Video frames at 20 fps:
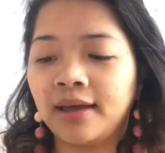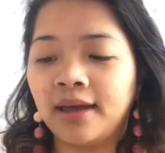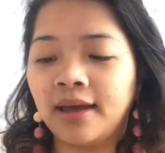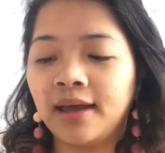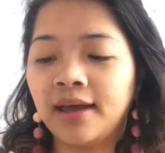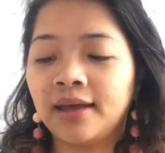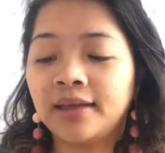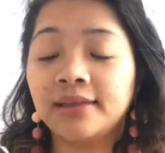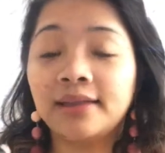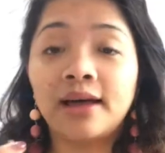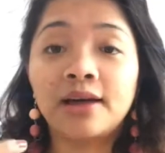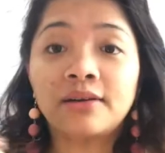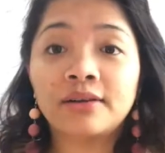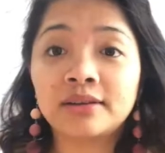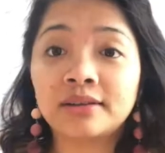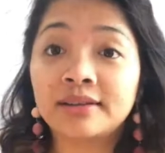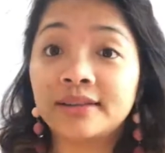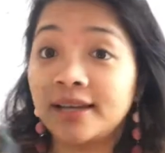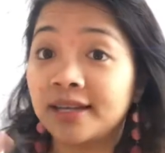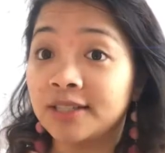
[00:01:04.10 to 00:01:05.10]
and
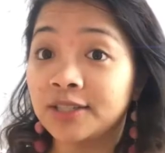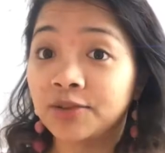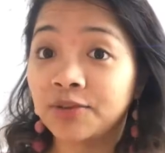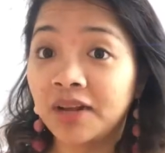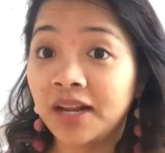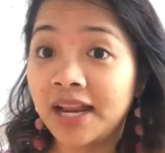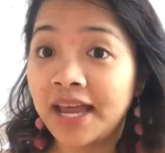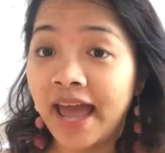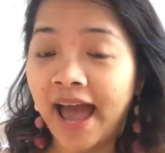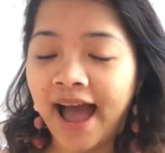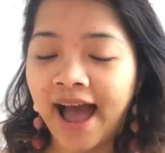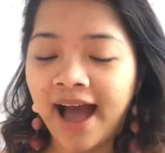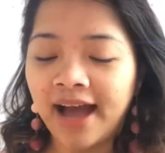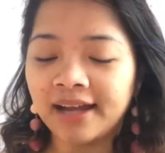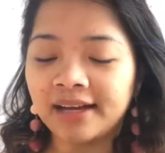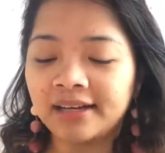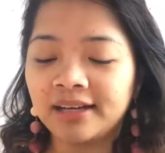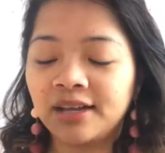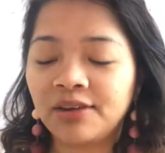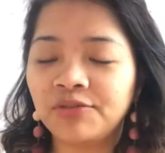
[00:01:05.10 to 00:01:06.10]
that's really
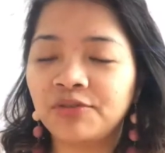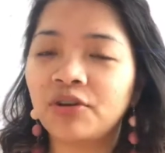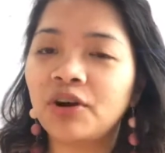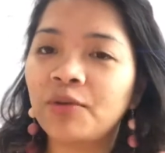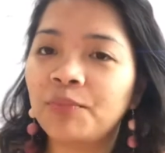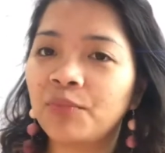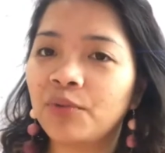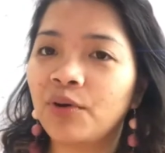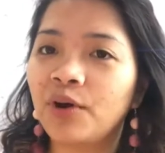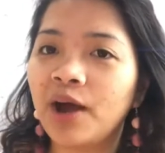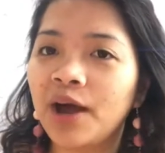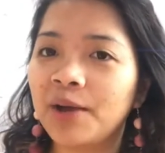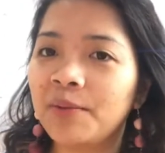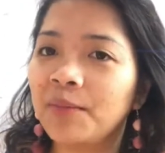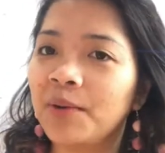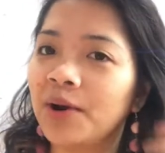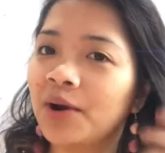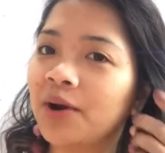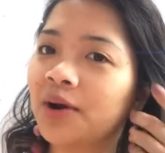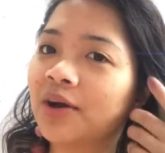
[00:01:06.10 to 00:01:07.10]
handy
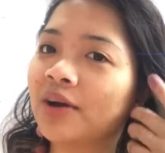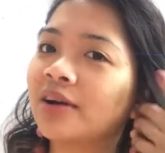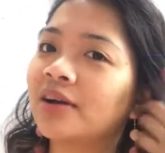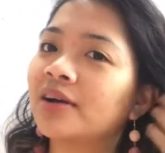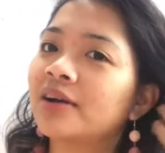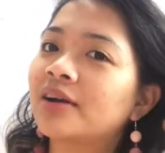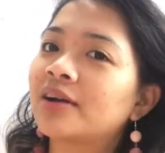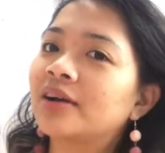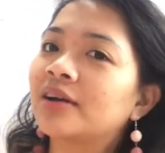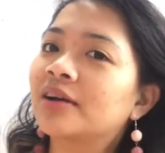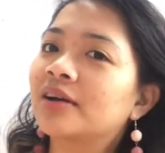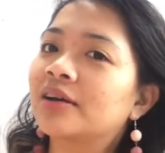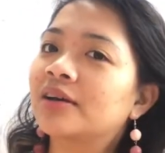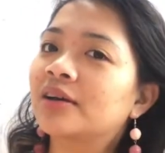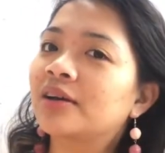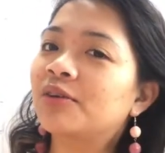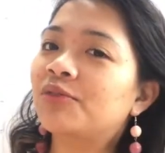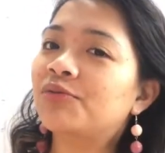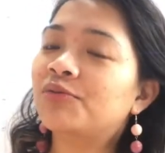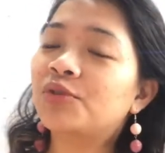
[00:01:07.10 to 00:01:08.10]
primer
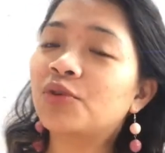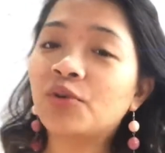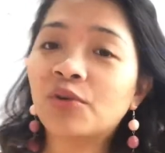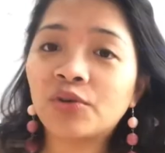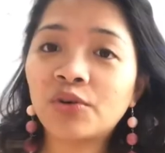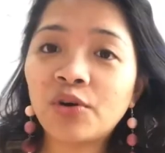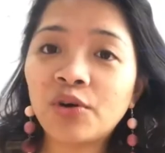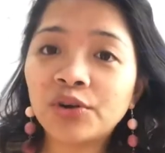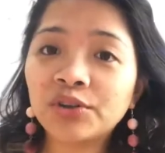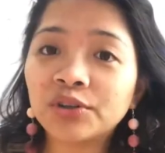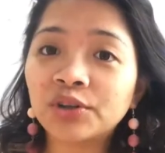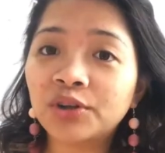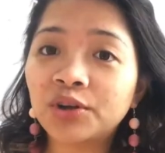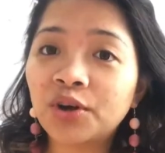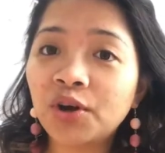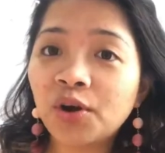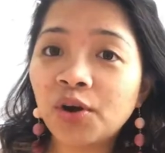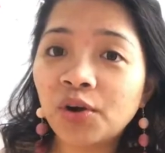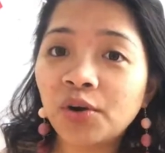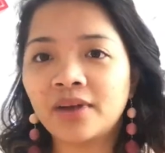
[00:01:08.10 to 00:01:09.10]
if you're on the
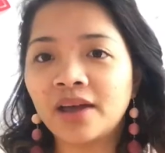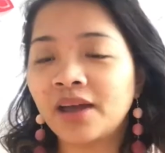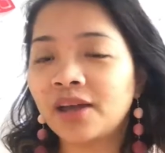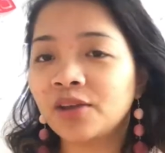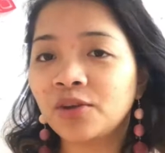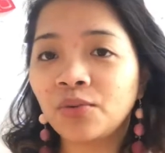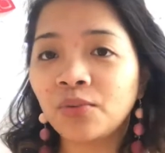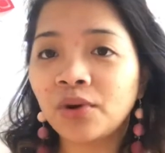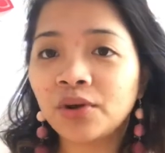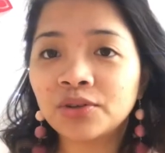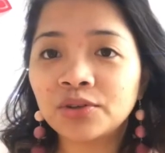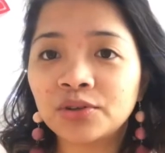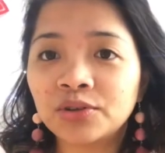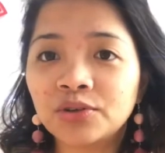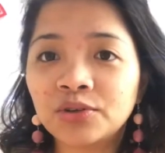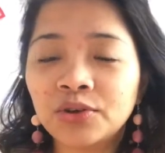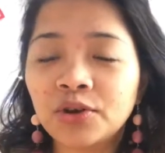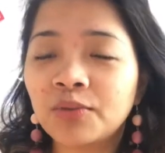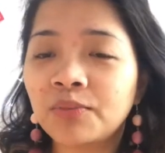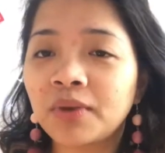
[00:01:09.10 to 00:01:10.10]
go and you want to
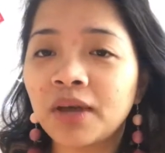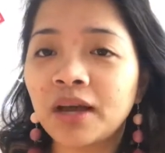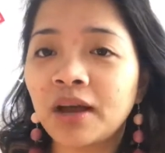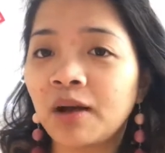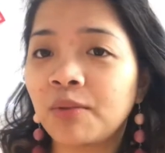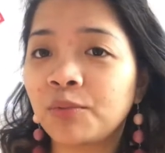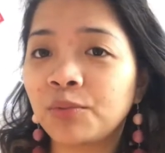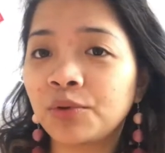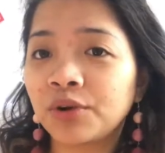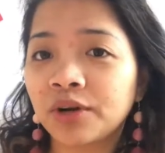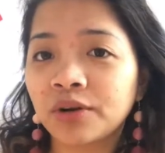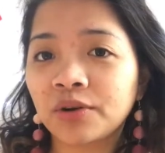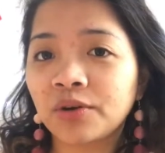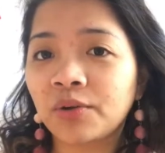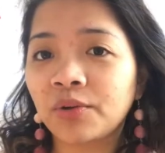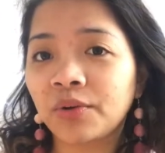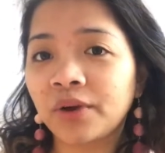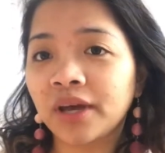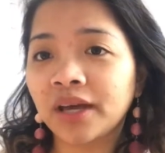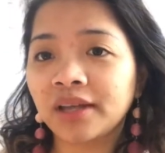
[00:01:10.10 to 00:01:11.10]
do your makeup real
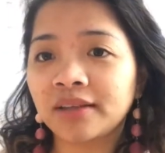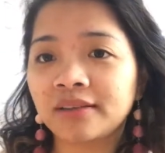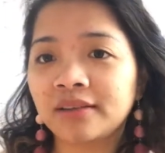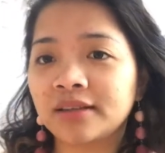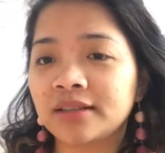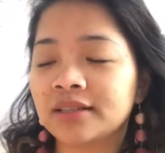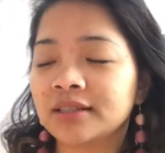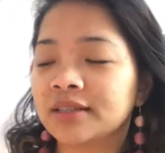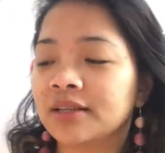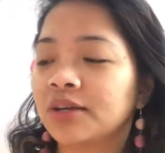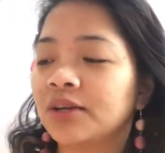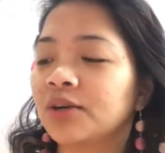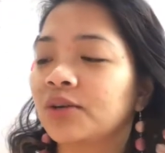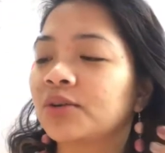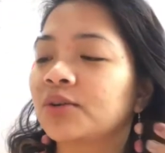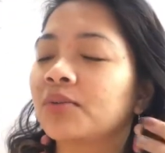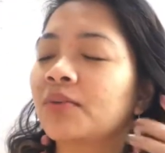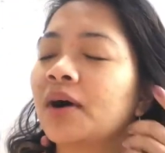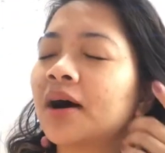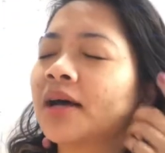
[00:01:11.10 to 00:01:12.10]
quick. This is a
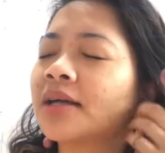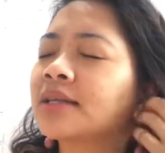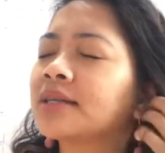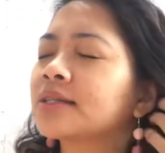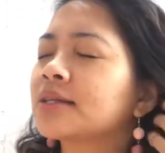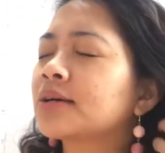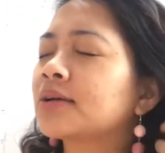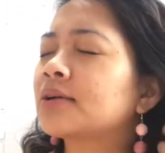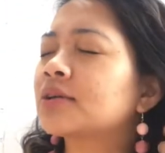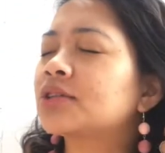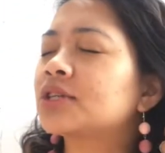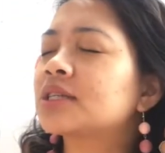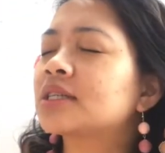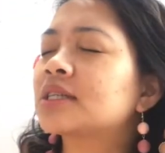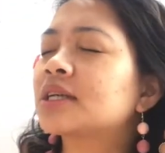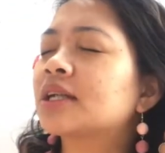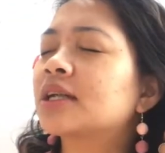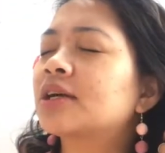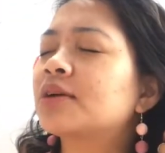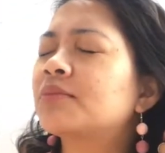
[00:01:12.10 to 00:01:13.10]
good one. So just
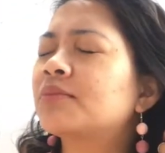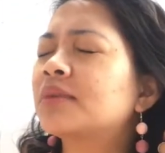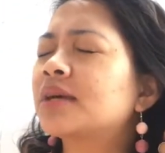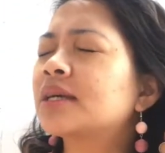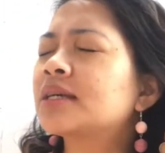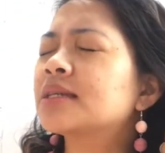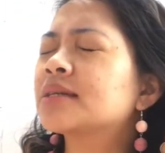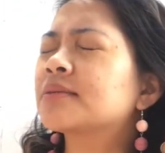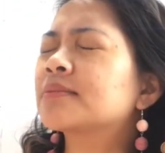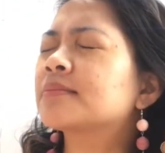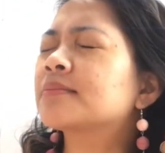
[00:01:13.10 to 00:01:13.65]
a little mist.